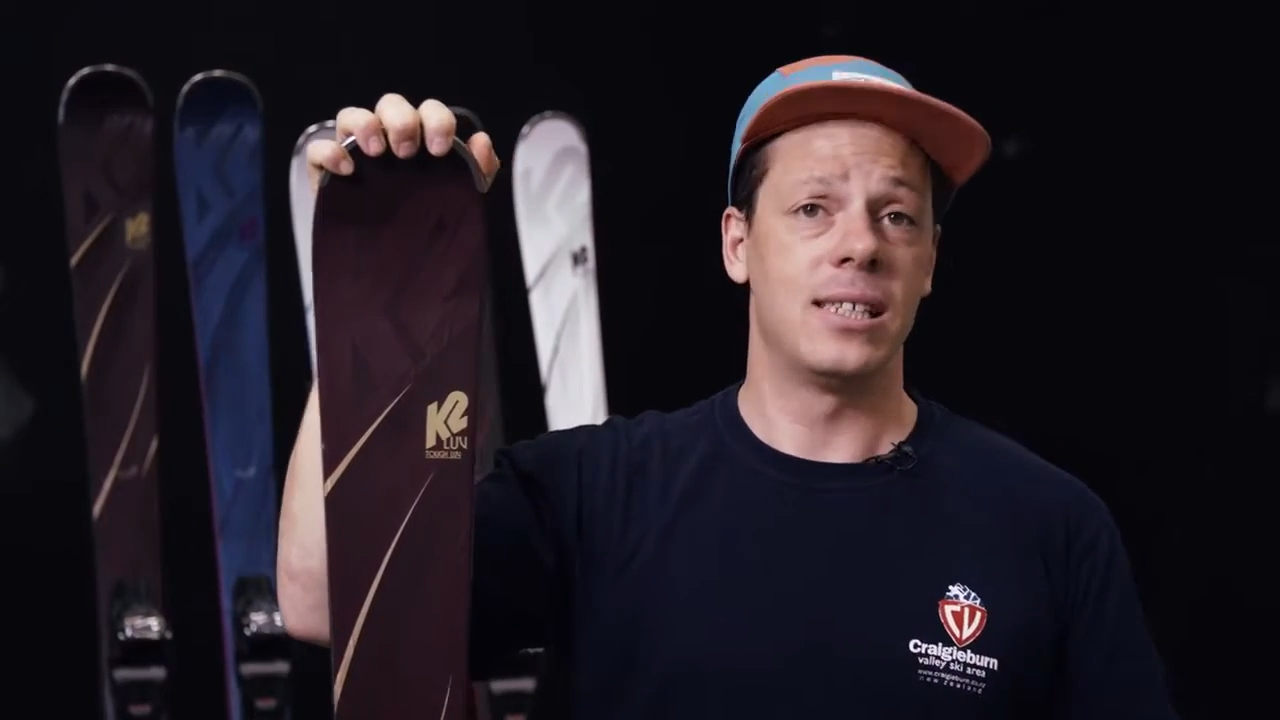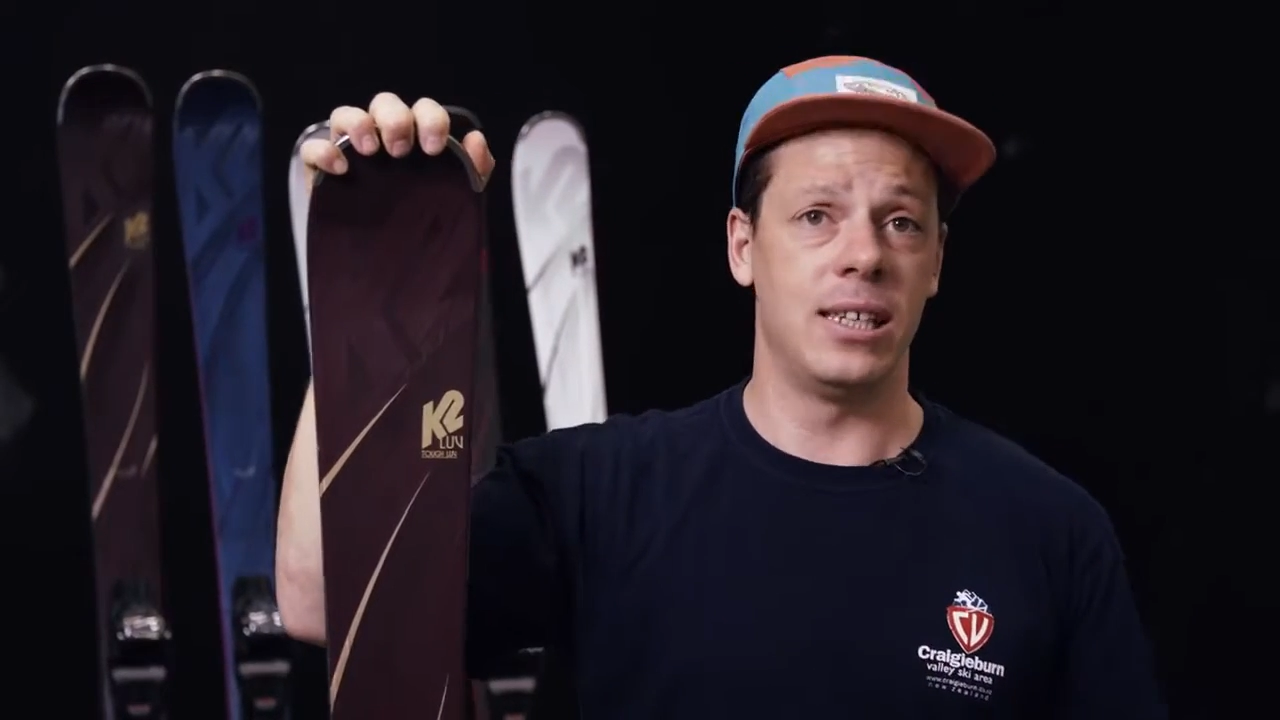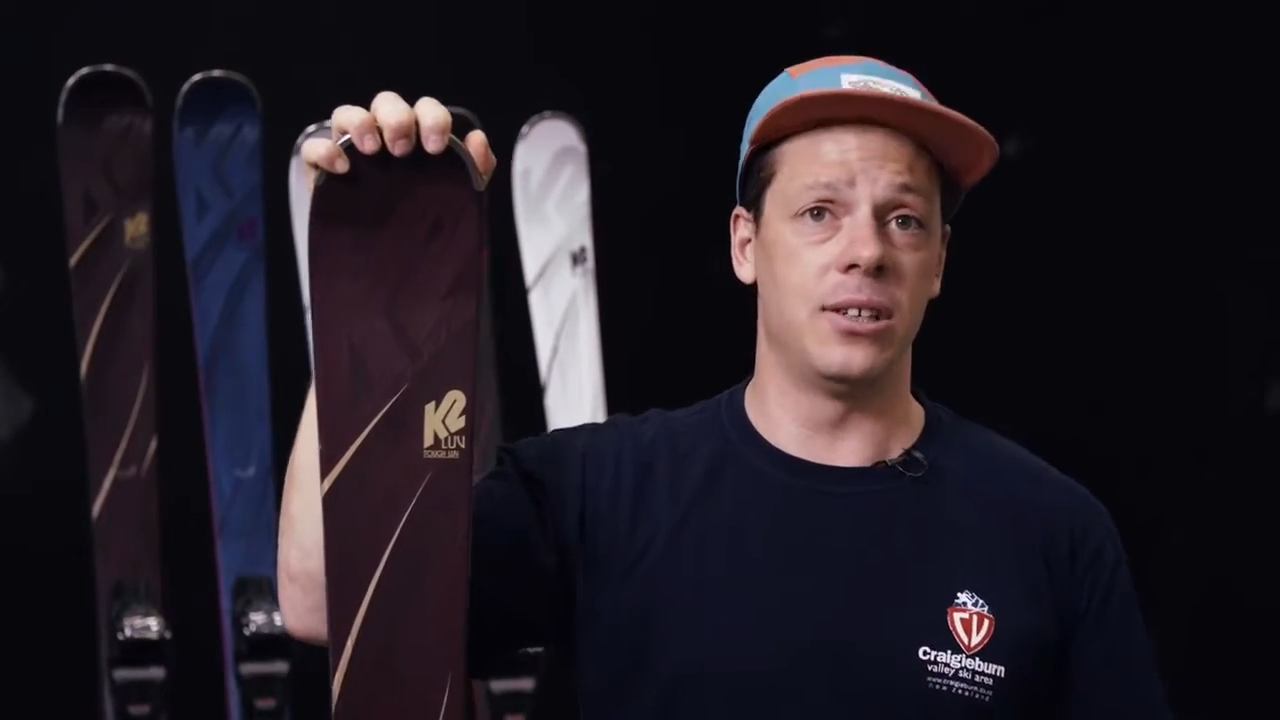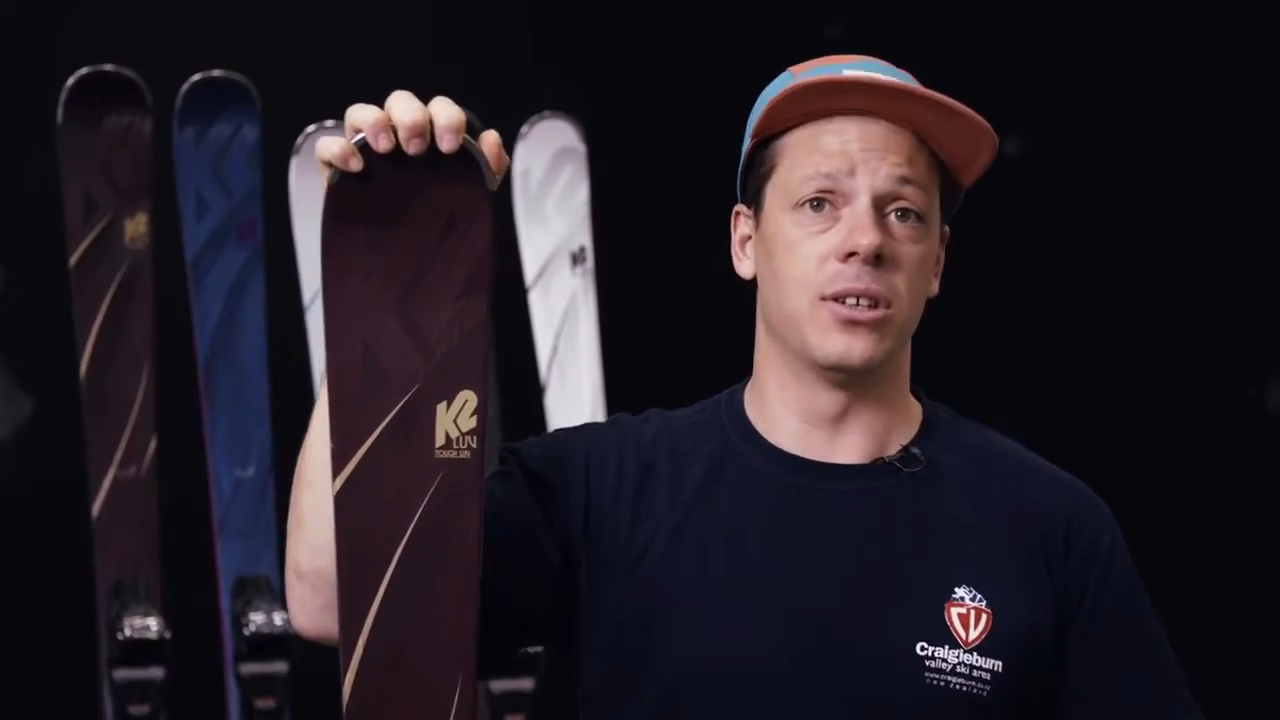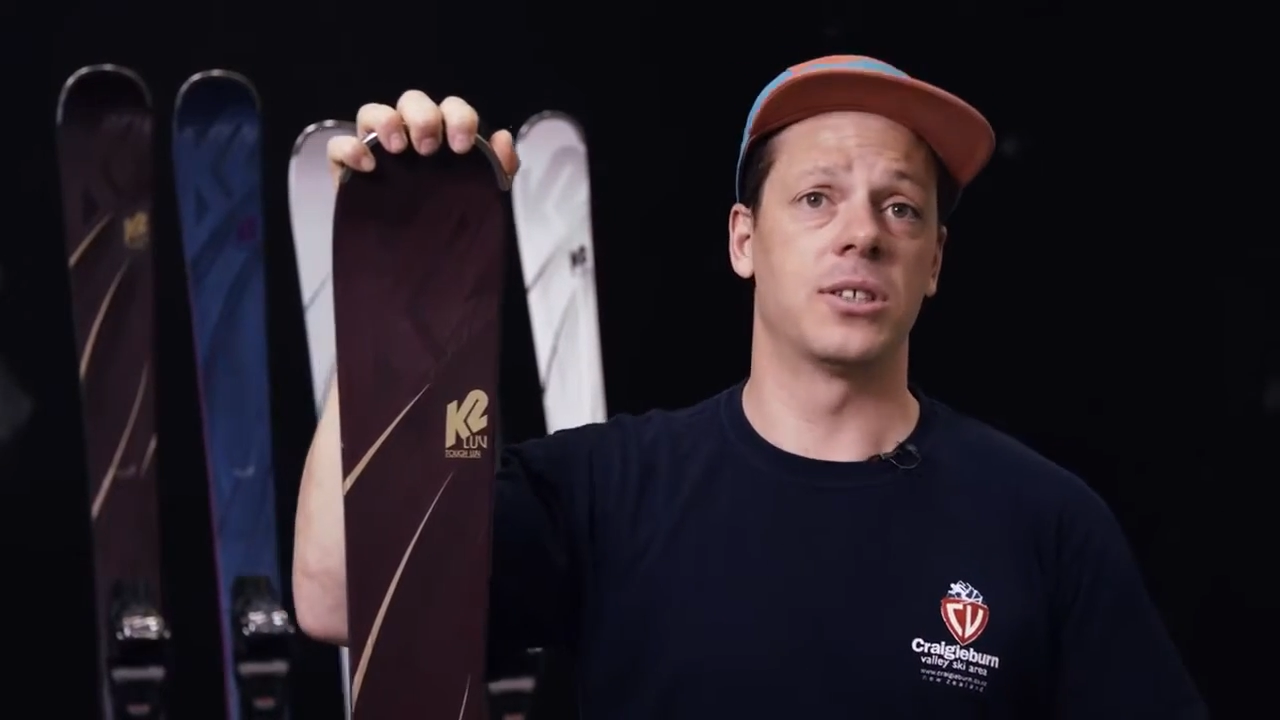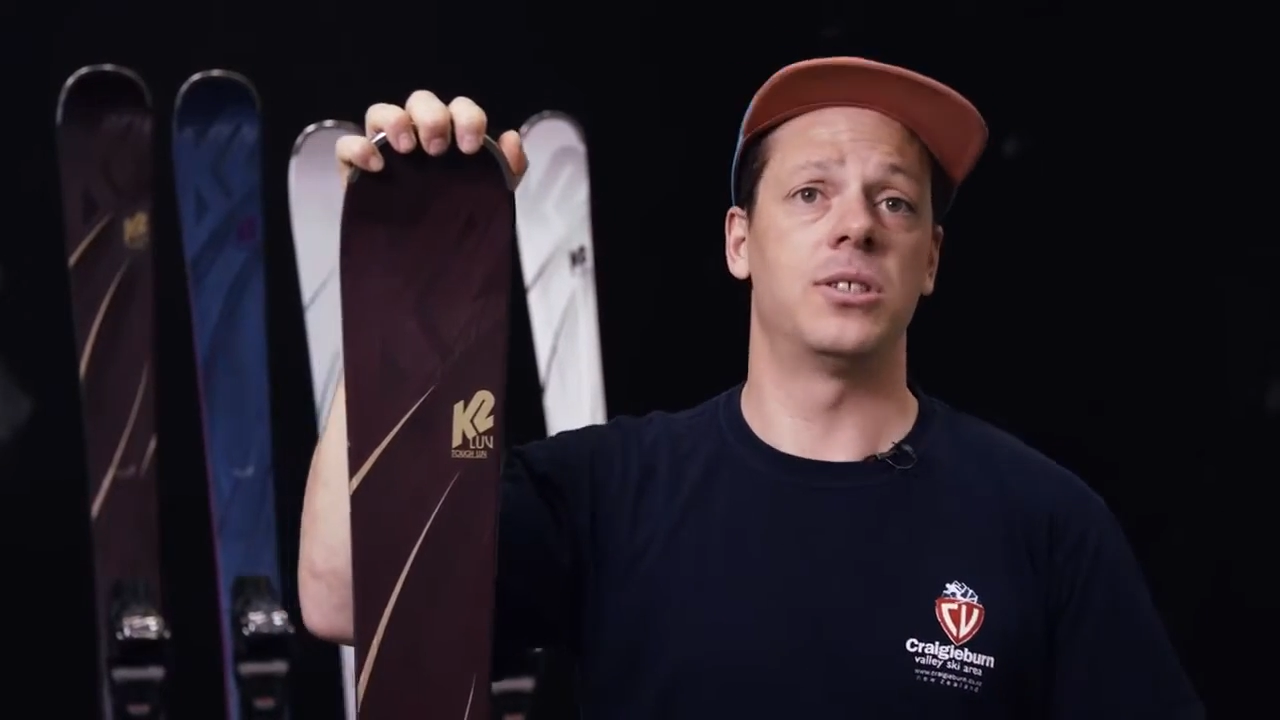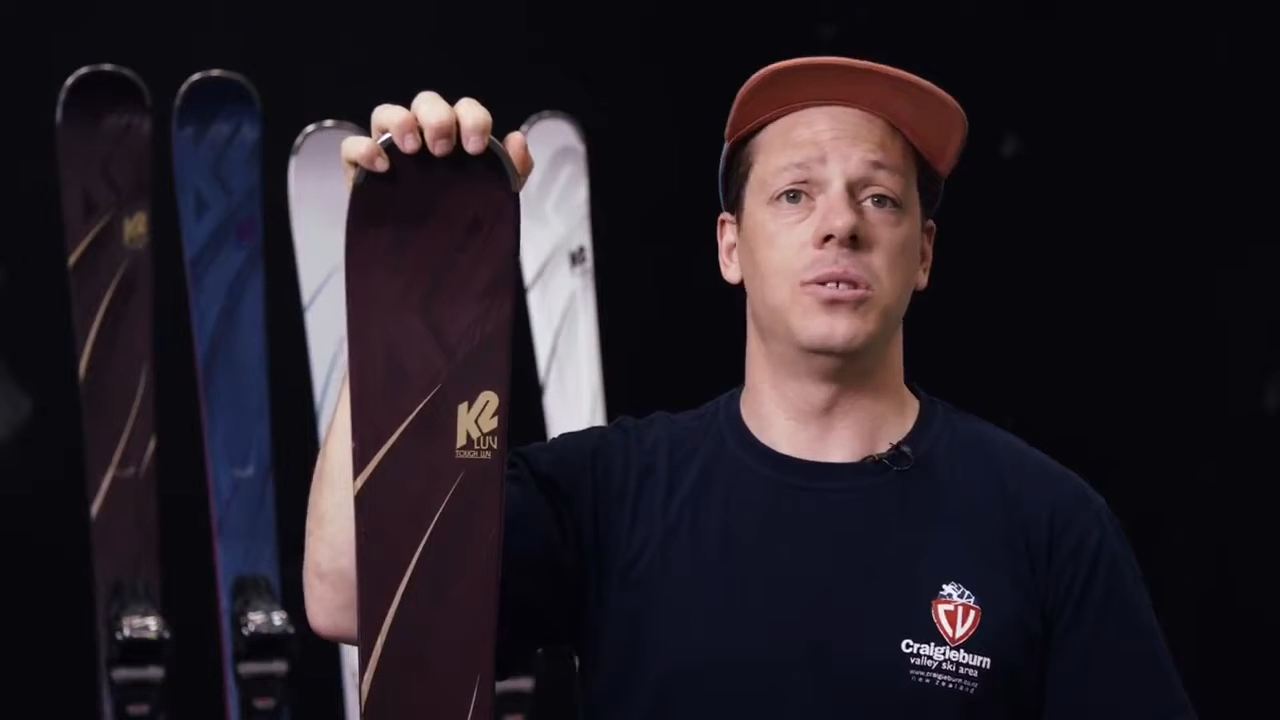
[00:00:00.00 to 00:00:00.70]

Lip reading: Tetanol's